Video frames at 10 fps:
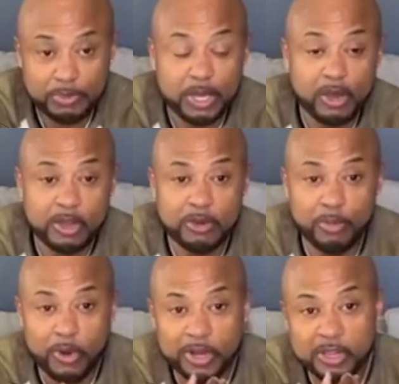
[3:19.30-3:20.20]
up, y'all? Good
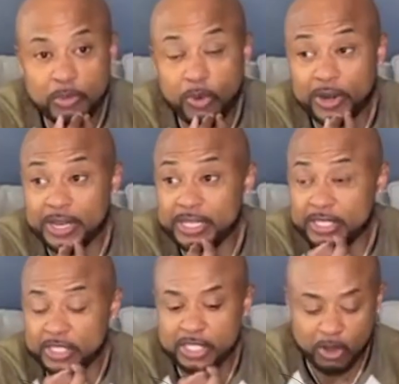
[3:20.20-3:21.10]
morning. Good morning.
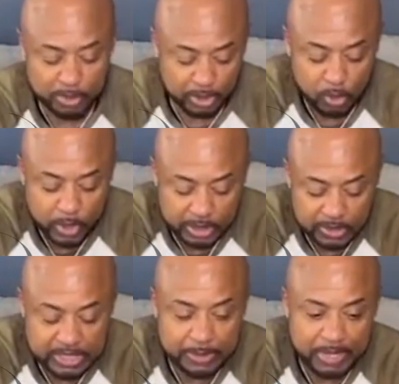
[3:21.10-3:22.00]
This is just going to be a quick
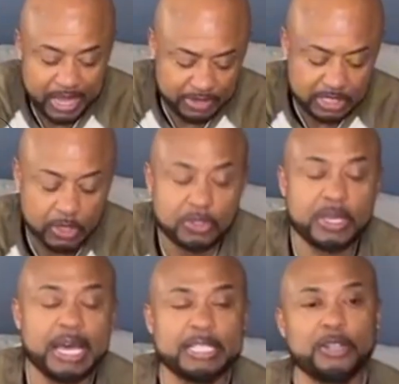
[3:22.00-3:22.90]
little something. I haven't talked to
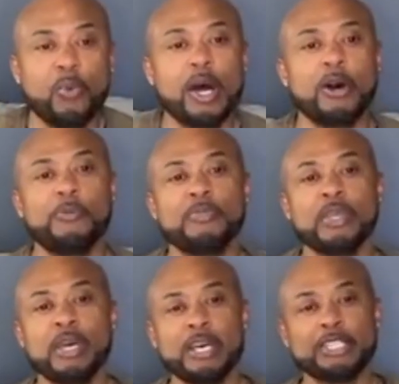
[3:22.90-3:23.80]
you guys in a while.
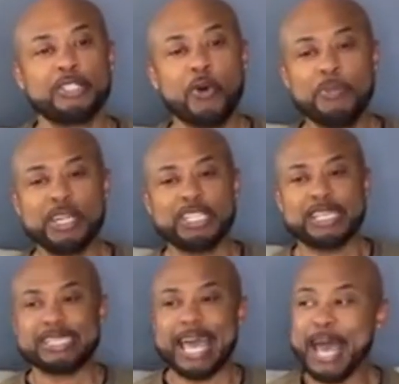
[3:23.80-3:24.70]
So much
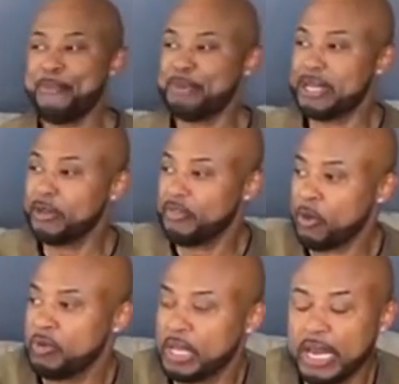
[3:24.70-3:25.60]
has happened
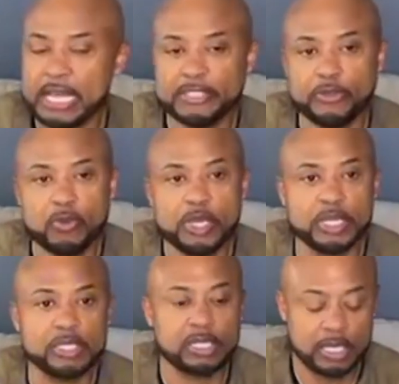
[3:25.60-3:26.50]
over the last few
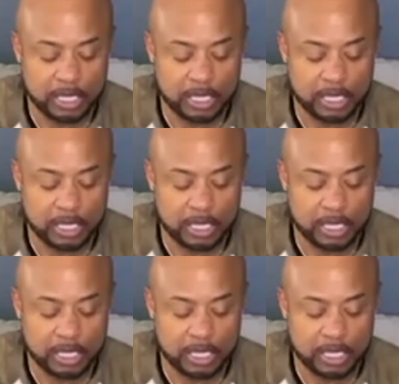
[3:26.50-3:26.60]
weeks.